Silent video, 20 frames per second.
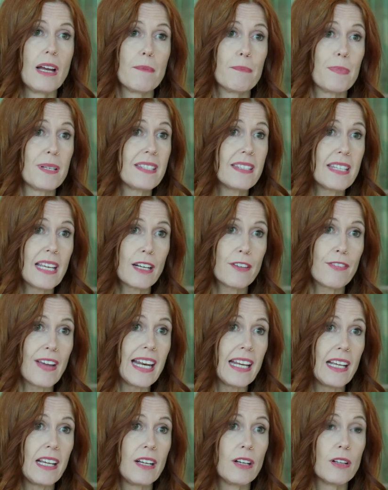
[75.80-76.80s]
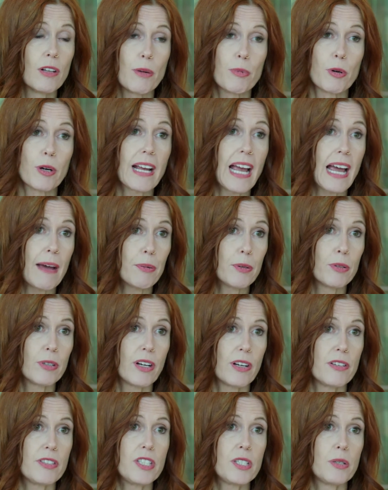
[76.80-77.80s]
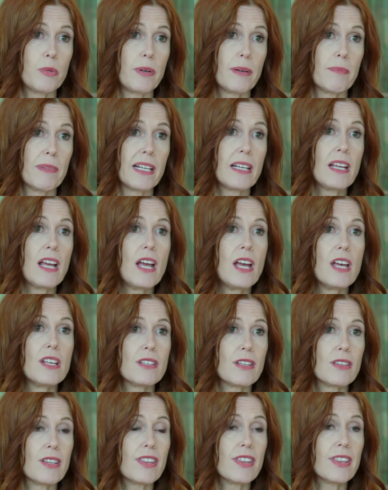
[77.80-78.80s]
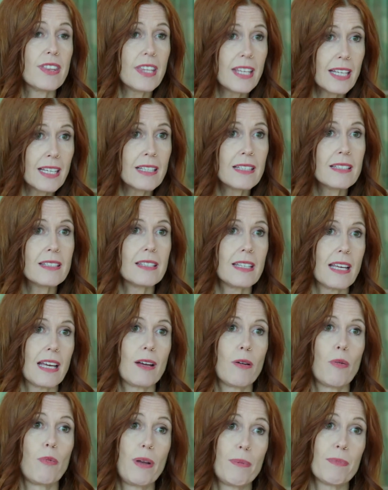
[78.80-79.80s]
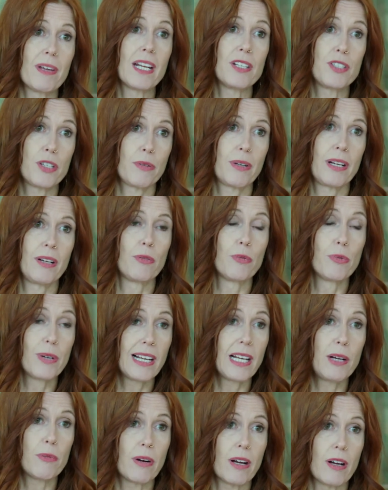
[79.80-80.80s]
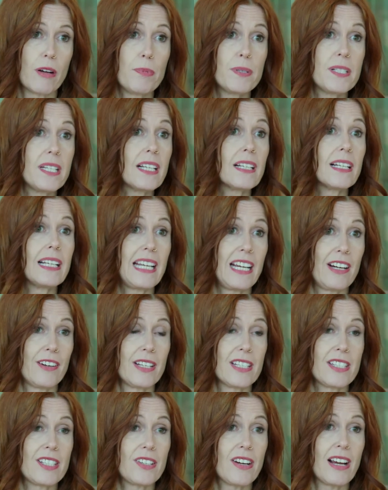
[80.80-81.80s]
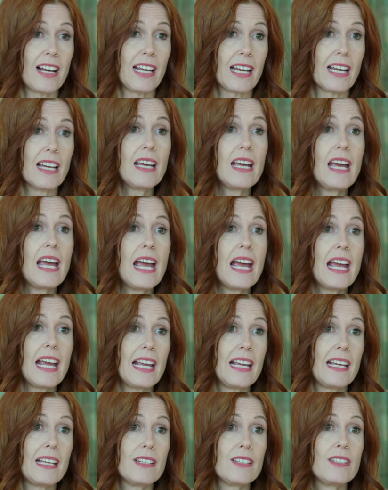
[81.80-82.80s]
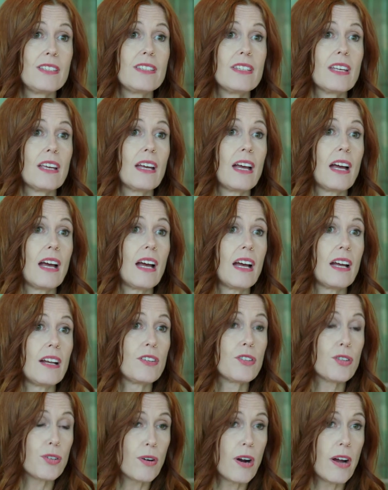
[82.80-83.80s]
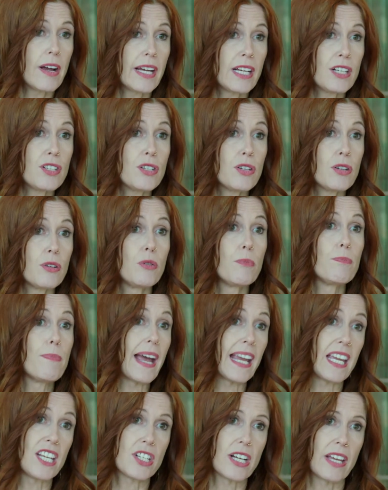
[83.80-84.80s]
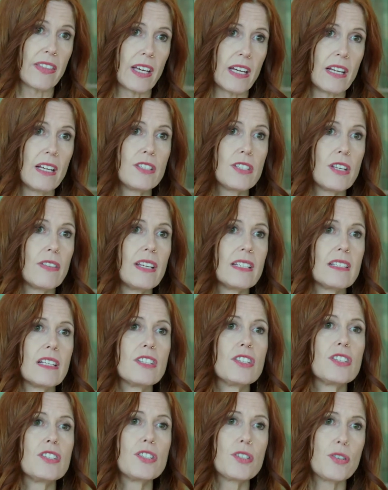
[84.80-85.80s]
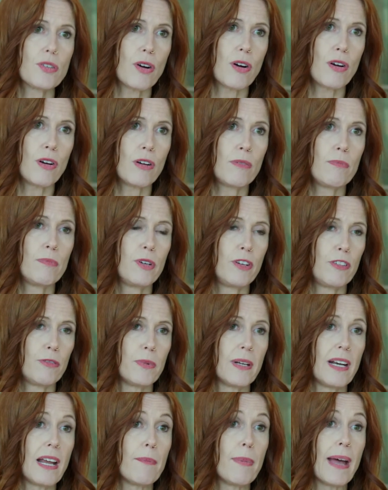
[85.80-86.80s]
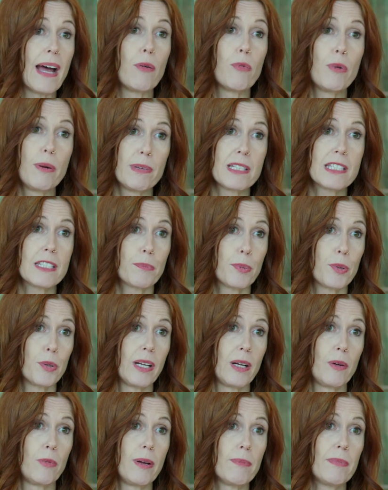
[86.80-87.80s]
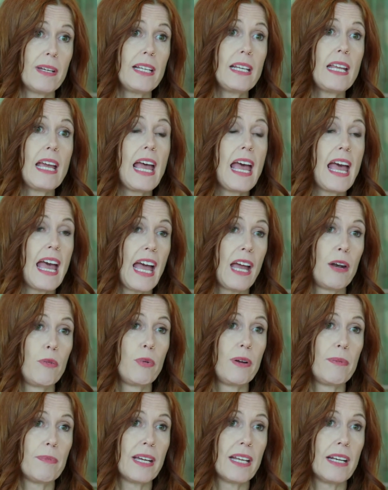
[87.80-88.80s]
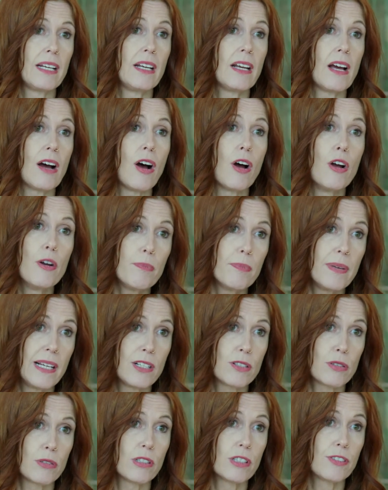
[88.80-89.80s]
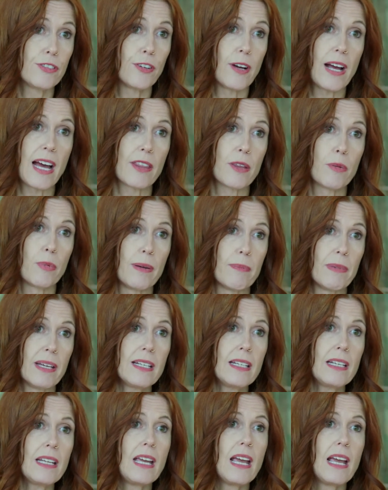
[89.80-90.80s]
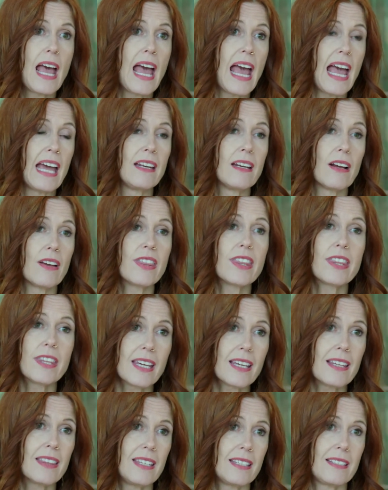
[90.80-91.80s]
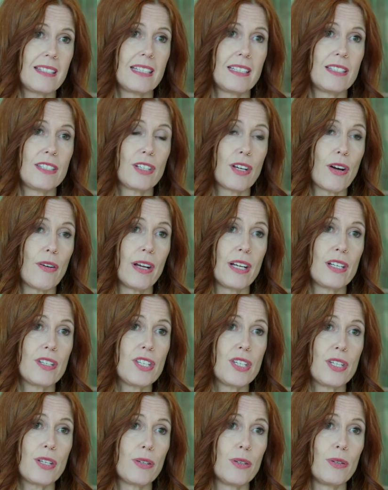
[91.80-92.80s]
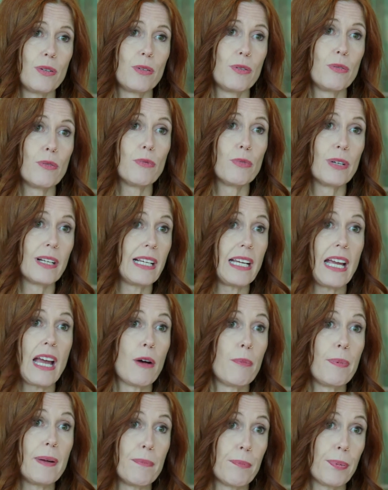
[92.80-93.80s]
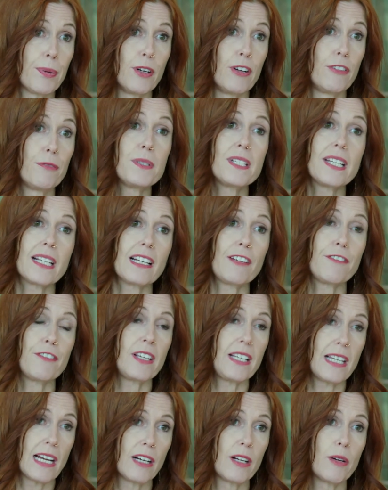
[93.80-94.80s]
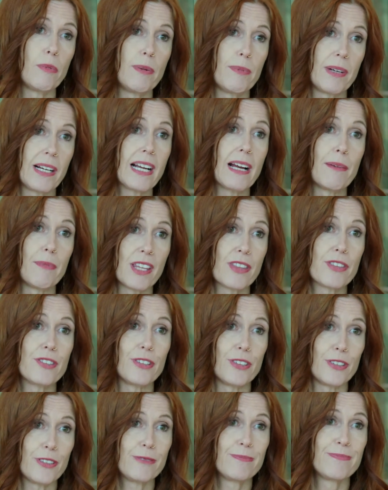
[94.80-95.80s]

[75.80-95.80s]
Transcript: percent of any global capital goes to women. So the things that women are doing really well, particularly here in Australia, is trying to back each other. So there's a strong movement about women supporting women and women opening doors for other women. And I think this is going to really help improve, particularly for younger women coming through.